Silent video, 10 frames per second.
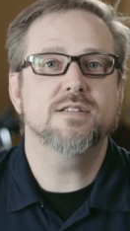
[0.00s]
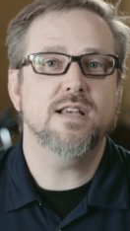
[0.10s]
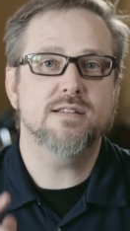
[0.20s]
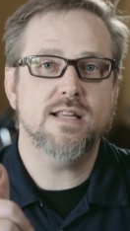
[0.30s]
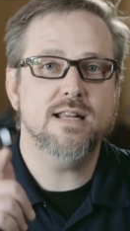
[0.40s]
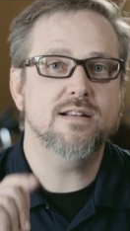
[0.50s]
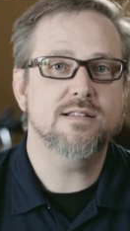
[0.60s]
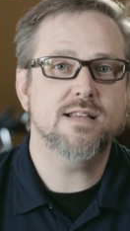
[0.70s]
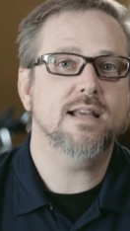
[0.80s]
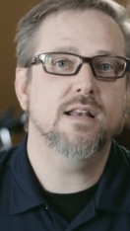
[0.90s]
as I stated a
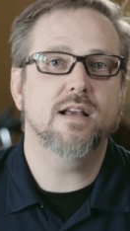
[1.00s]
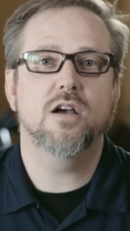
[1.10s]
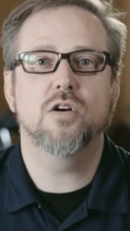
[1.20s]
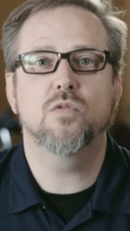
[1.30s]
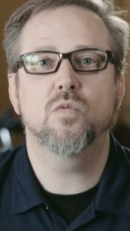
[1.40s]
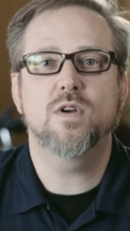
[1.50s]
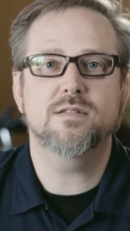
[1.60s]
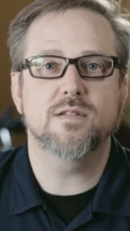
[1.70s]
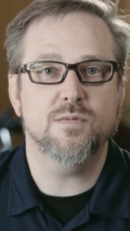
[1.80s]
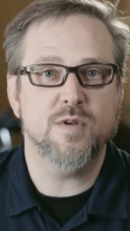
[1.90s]
second ago, with
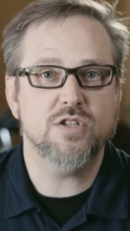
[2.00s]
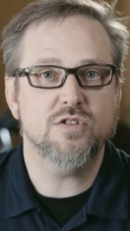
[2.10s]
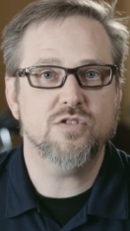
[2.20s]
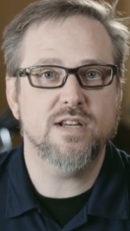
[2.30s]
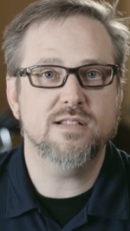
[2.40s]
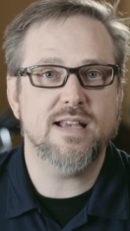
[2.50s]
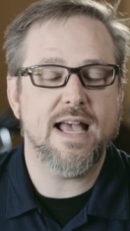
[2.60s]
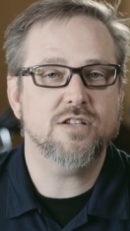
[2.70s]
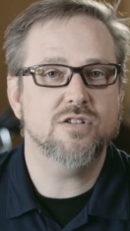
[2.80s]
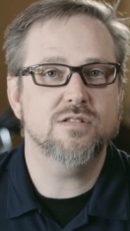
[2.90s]
suspicious
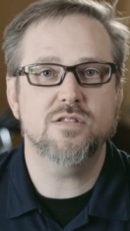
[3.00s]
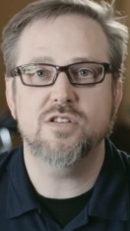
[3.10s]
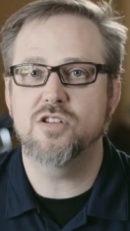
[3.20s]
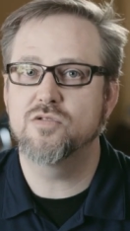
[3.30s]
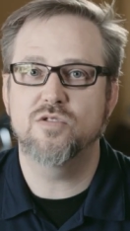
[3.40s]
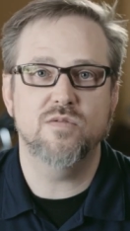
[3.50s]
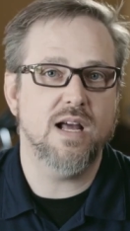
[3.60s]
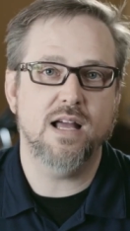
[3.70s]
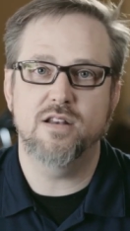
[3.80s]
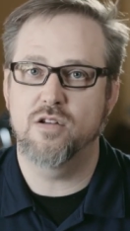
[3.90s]
transactions, you do
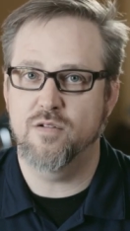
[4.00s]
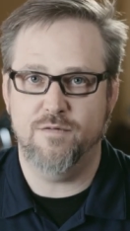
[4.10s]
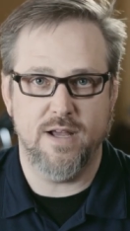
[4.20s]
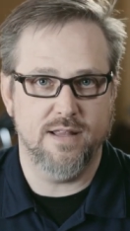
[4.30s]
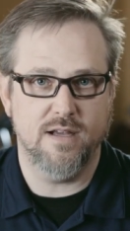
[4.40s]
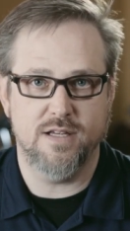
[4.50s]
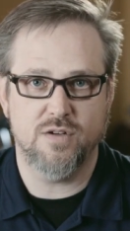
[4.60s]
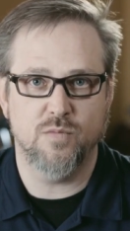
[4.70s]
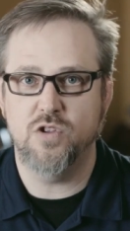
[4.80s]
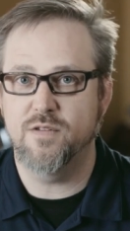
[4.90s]
not notify the
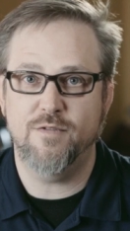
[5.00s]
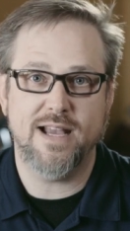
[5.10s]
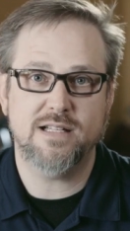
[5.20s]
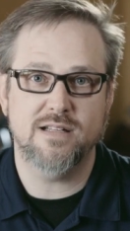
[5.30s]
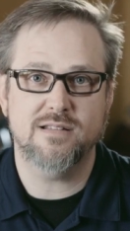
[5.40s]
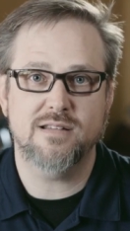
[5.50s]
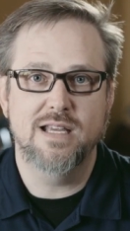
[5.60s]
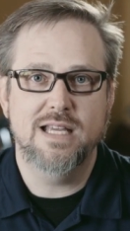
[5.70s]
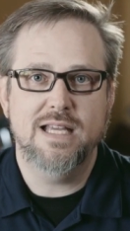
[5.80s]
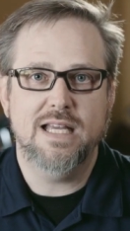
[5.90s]
customer. In fact,
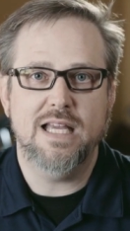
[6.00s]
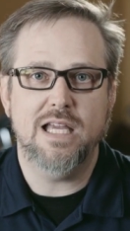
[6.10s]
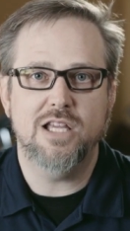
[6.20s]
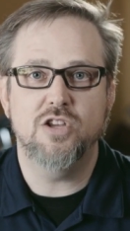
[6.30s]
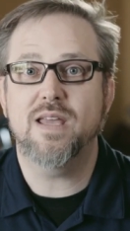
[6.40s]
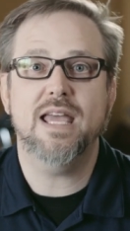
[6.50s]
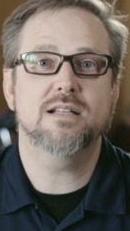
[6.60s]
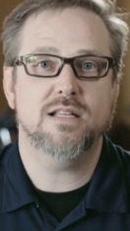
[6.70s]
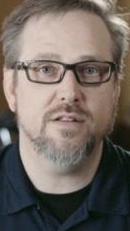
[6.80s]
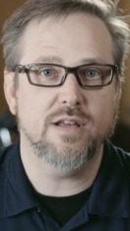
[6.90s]
you
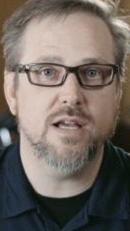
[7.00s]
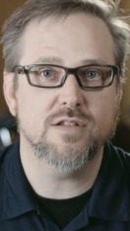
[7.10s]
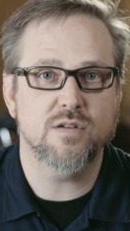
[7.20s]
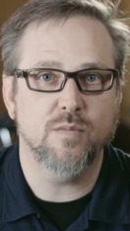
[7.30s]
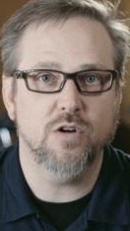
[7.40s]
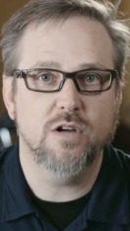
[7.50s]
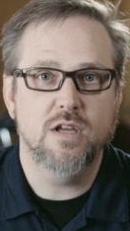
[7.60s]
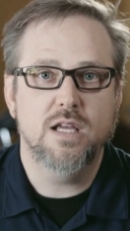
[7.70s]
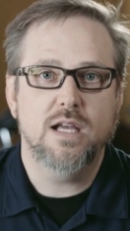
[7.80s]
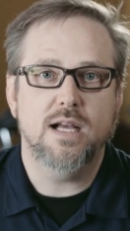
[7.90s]
can't tell the customer.
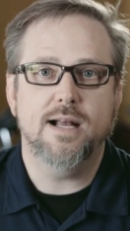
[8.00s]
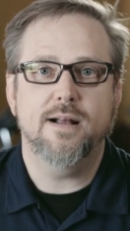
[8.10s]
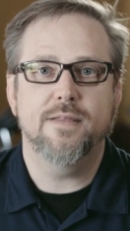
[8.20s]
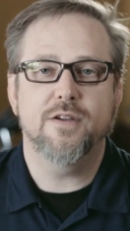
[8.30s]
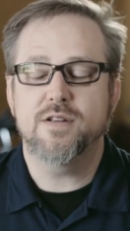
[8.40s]
There